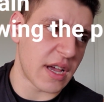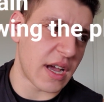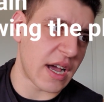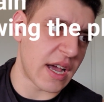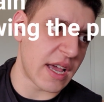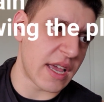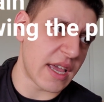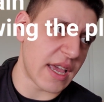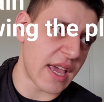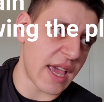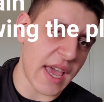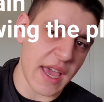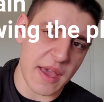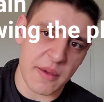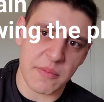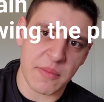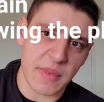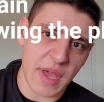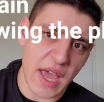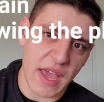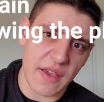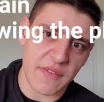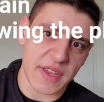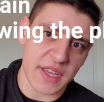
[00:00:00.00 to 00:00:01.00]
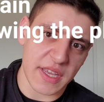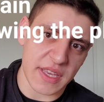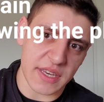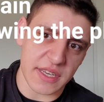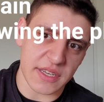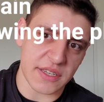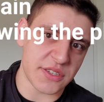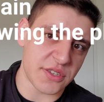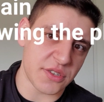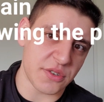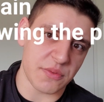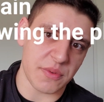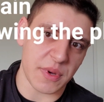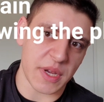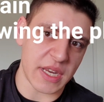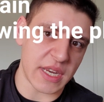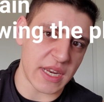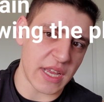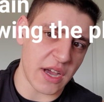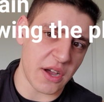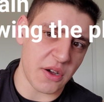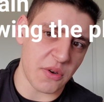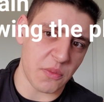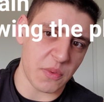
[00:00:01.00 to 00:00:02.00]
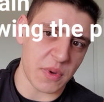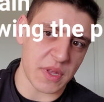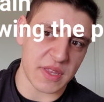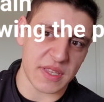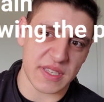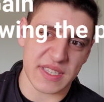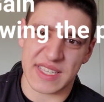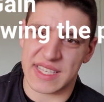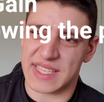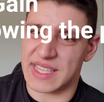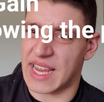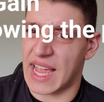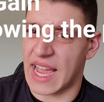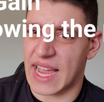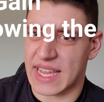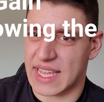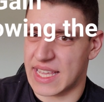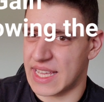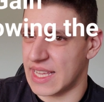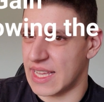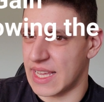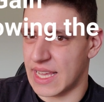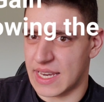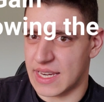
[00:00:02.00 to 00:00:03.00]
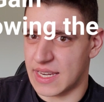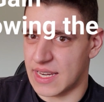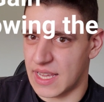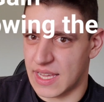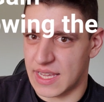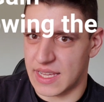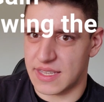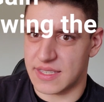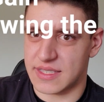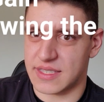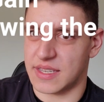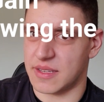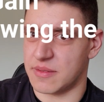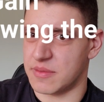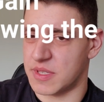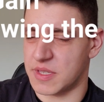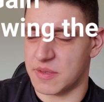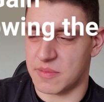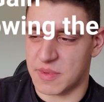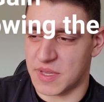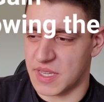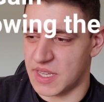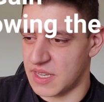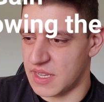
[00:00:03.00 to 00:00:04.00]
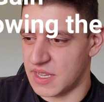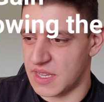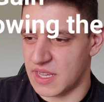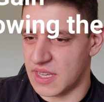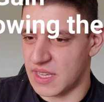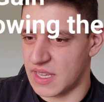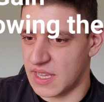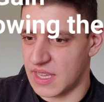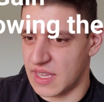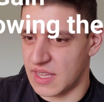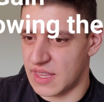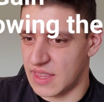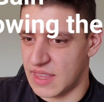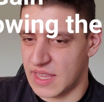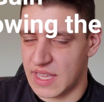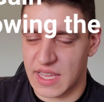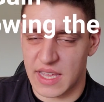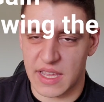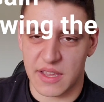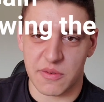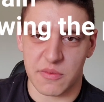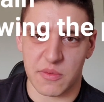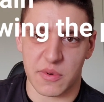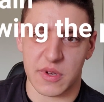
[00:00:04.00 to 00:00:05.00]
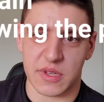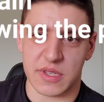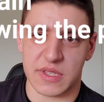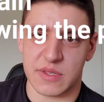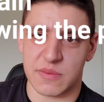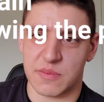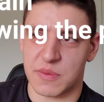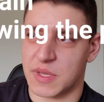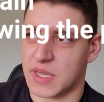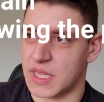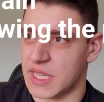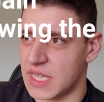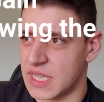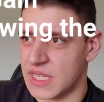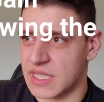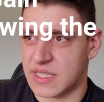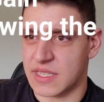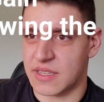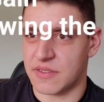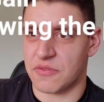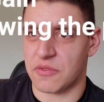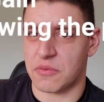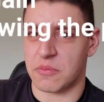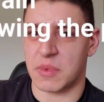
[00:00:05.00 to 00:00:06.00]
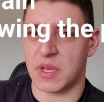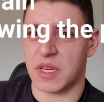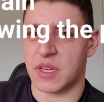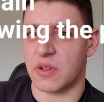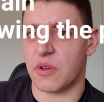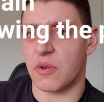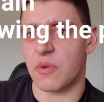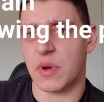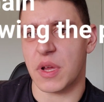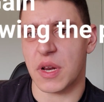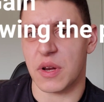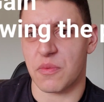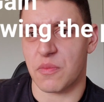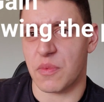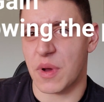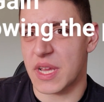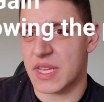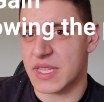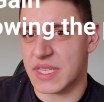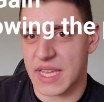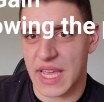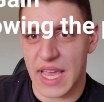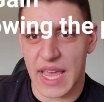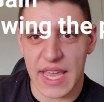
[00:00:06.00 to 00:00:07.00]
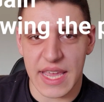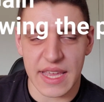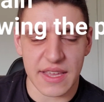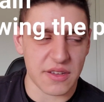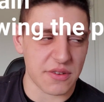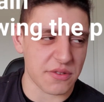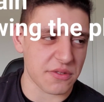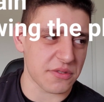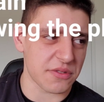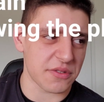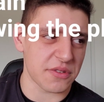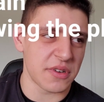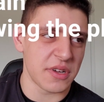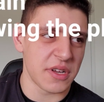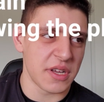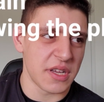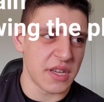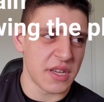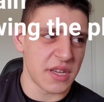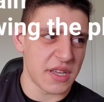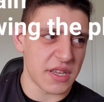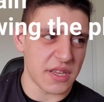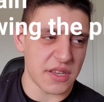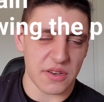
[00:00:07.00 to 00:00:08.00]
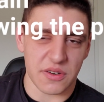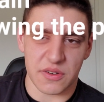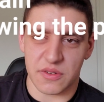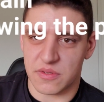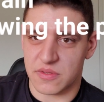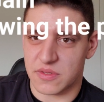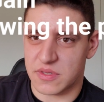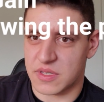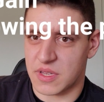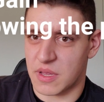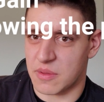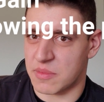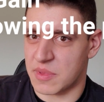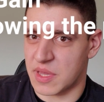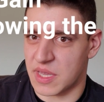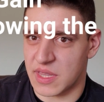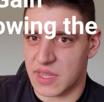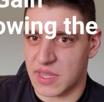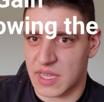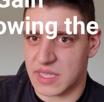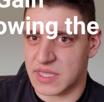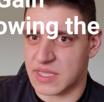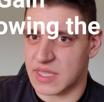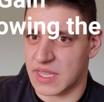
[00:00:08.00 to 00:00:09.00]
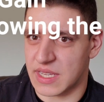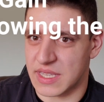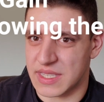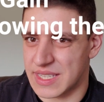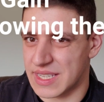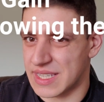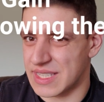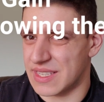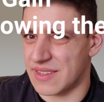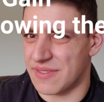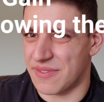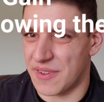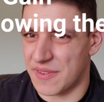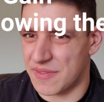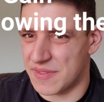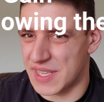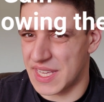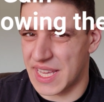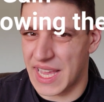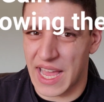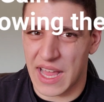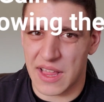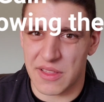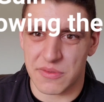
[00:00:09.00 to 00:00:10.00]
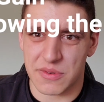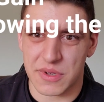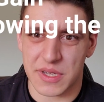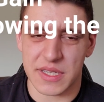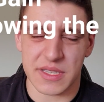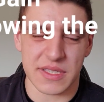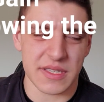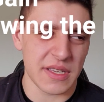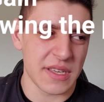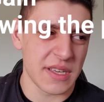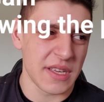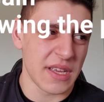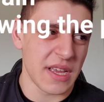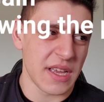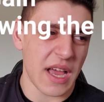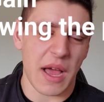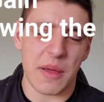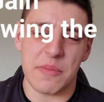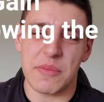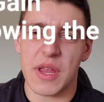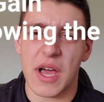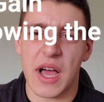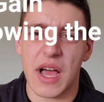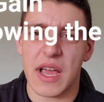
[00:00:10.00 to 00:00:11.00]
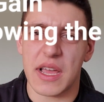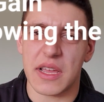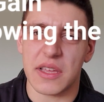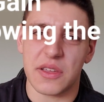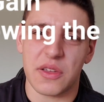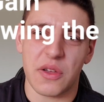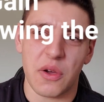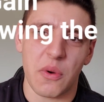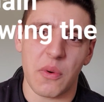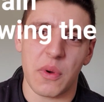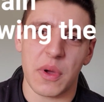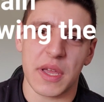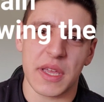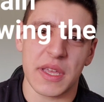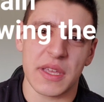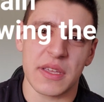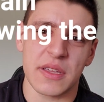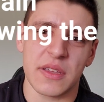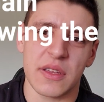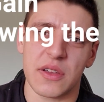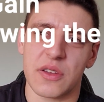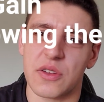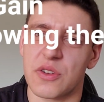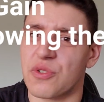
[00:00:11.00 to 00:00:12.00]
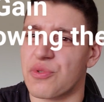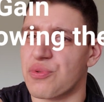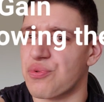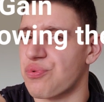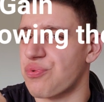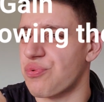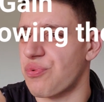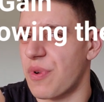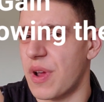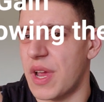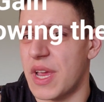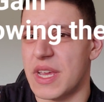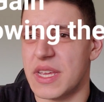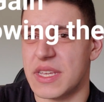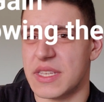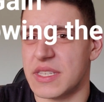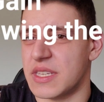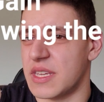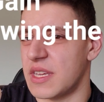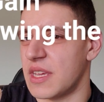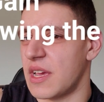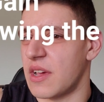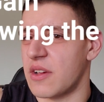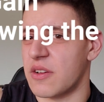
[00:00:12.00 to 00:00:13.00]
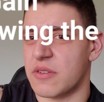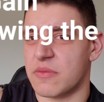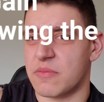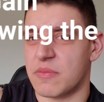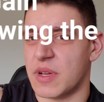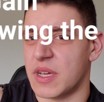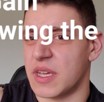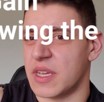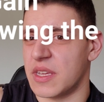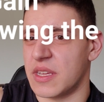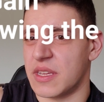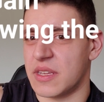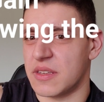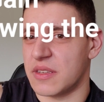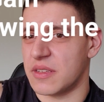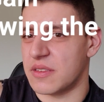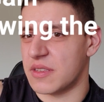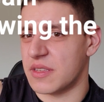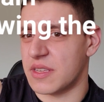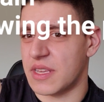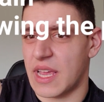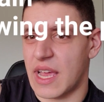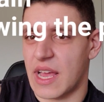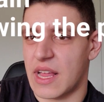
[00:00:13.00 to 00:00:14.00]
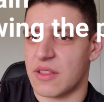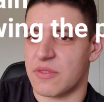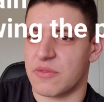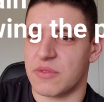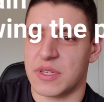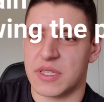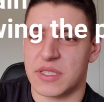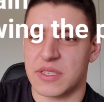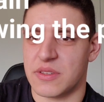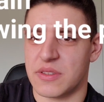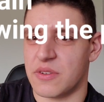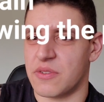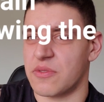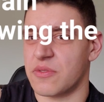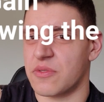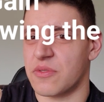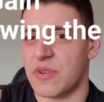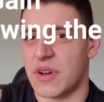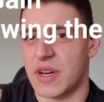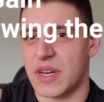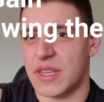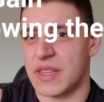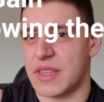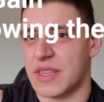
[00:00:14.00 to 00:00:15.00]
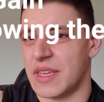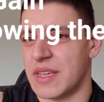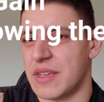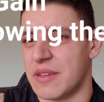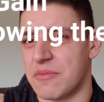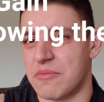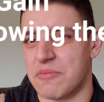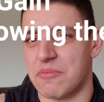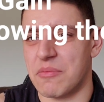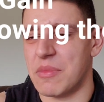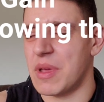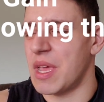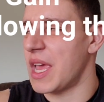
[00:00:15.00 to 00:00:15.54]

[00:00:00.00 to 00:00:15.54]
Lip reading: I am having an issue right now with snacking at night. It seems to be a thing where it's really easy for me to go get a rice cake or, something that's like 60-50 calories. I'm not going crazy out of my calorie zone or anything.